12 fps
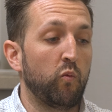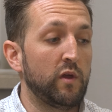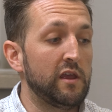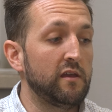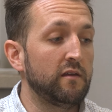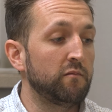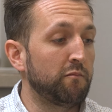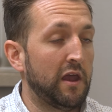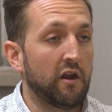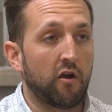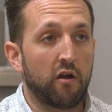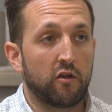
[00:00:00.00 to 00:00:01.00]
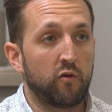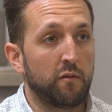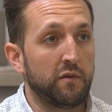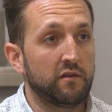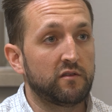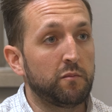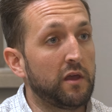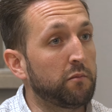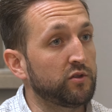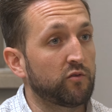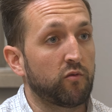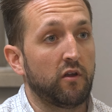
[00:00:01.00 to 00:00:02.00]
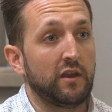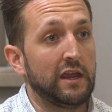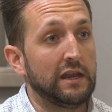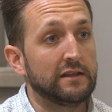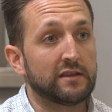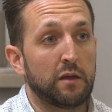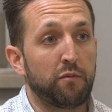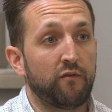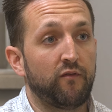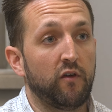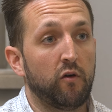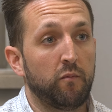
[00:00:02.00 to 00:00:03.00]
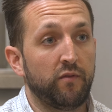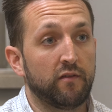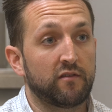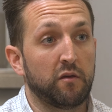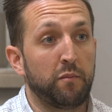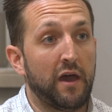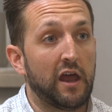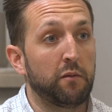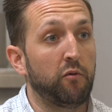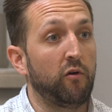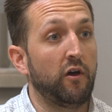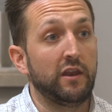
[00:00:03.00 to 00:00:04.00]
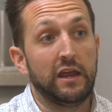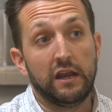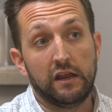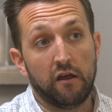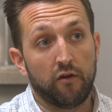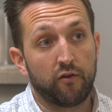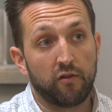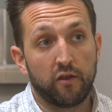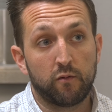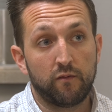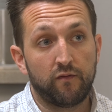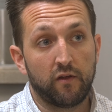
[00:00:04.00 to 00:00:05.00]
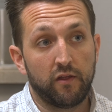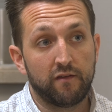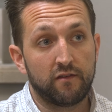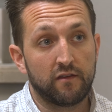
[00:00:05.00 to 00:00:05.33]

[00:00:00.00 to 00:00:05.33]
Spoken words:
We made our equipment to be able to run any type of film that's compatible on any other liquid filling